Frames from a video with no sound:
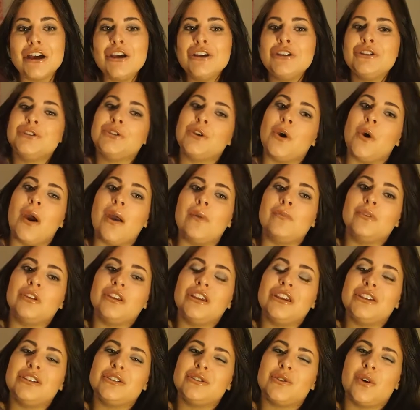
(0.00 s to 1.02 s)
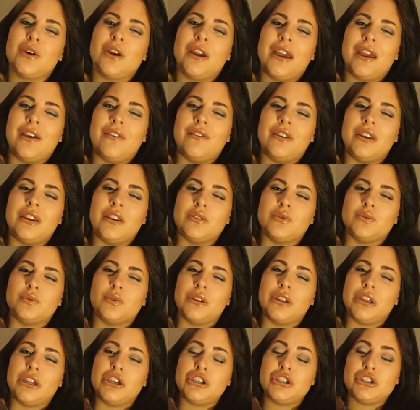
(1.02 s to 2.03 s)
So I'm really sorry if it is
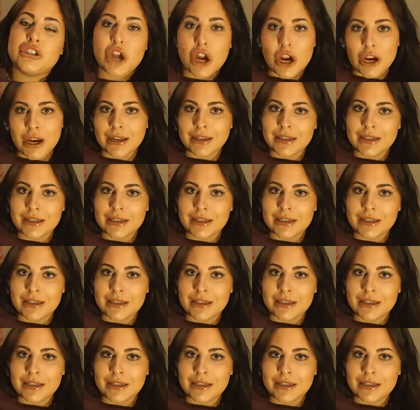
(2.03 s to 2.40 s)
really dark